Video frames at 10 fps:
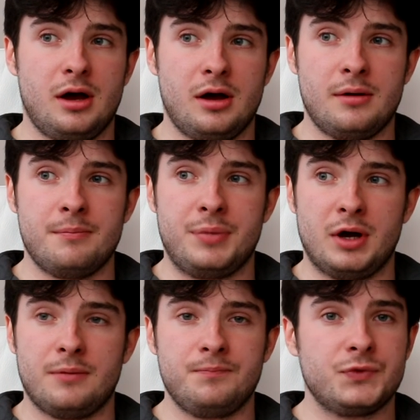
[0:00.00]

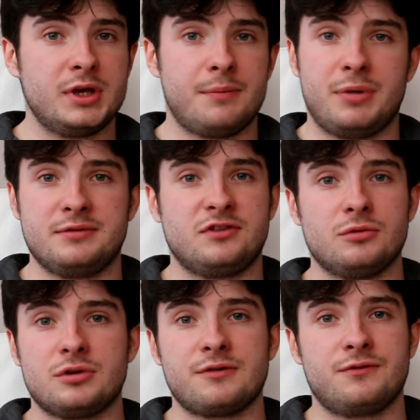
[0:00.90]
But I'm
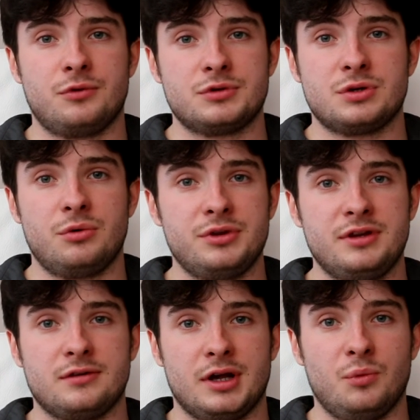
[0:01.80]
still looking forward to all
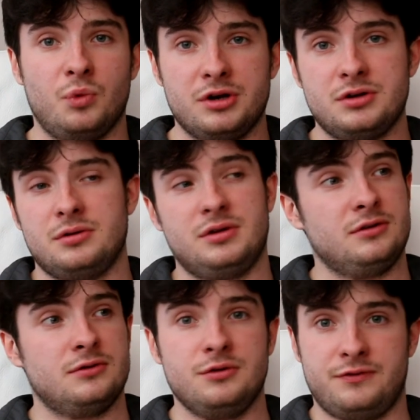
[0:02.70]
these
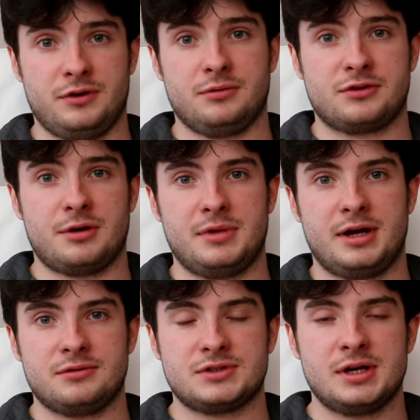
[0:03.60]
these new films coming
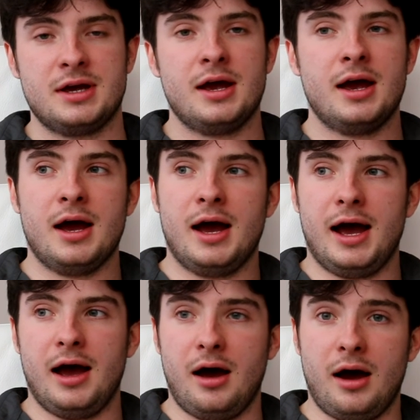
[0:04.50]
out.
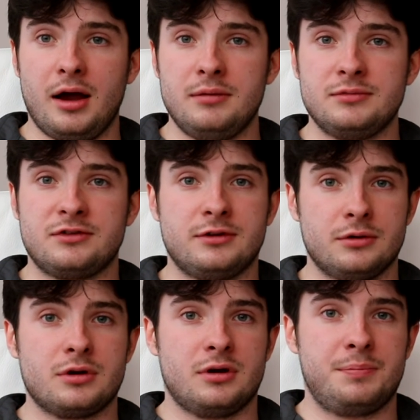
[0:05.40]
I'm
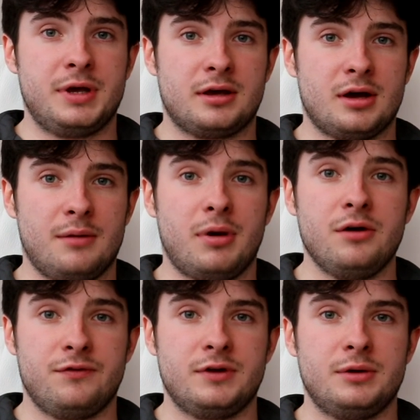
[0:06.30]
still going to pick up,
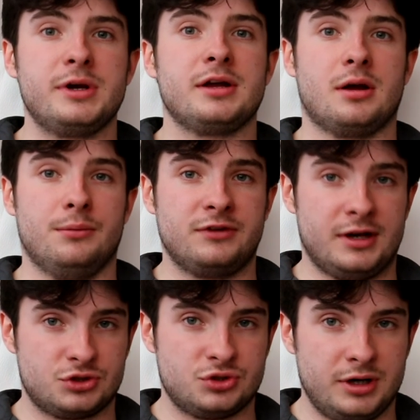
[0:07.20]
hopefully when it comes
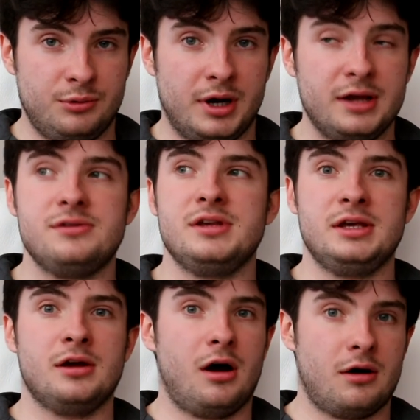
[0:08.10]
out straight away,
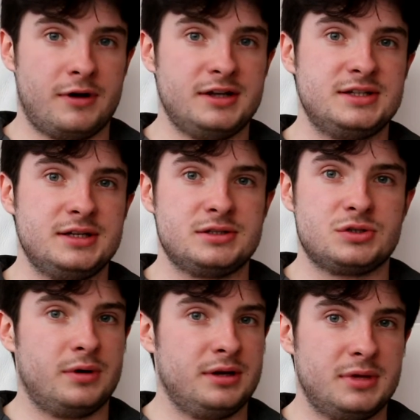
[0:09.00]
the
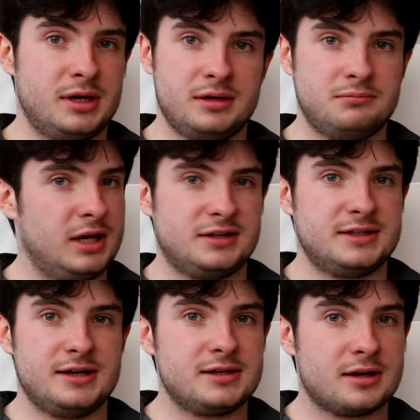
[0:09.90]
R-rated 20-minute
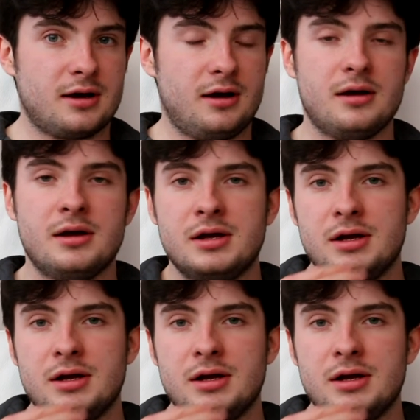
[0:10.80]
extended cut.